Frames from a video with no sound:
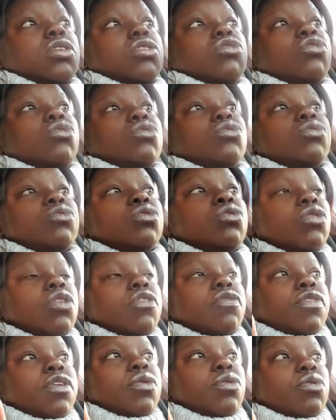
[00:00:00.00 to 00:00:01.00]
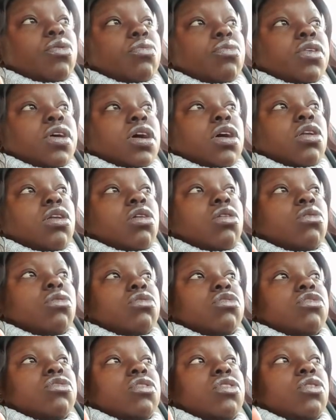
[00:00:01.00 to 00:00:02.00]
two of the rooms are
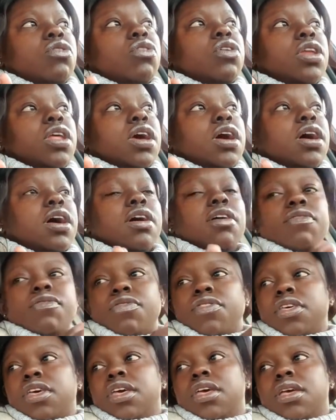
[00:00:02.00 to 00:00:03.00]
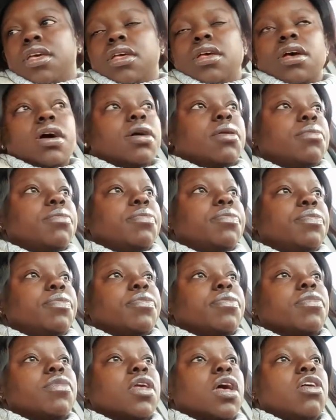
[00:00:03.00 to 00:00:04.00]
closed, so they only have the
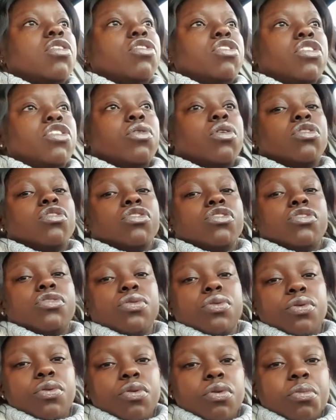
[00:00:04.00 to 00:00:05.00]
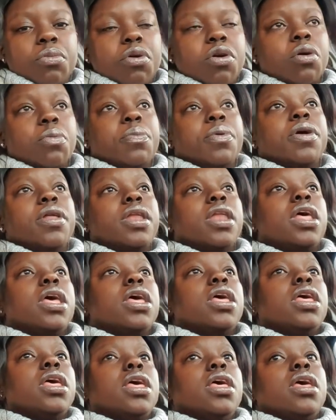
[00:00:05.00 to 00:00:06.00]
0 to 2 room
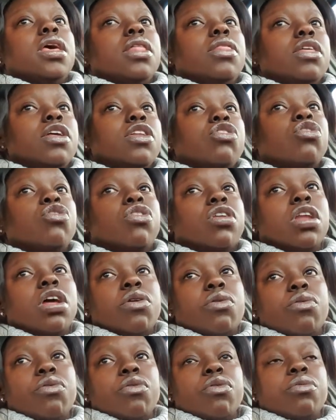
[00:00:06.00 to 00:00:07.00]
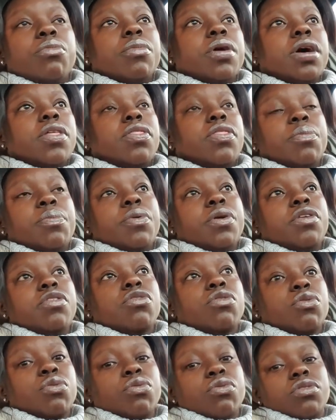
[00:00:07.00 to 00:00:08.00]
open. The toddler room and the
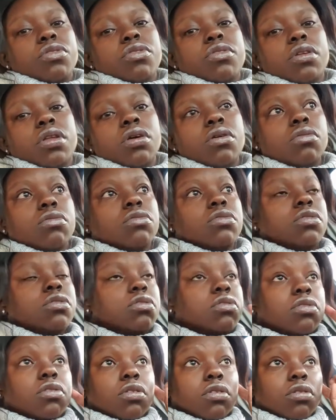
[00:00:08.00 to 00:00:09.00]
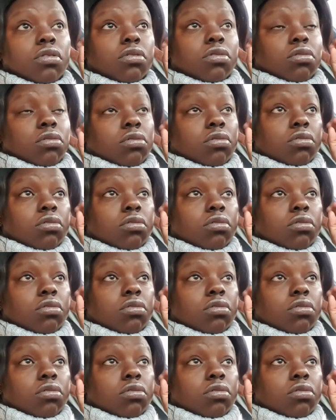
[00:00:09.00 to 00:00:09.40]
preschool is closed, so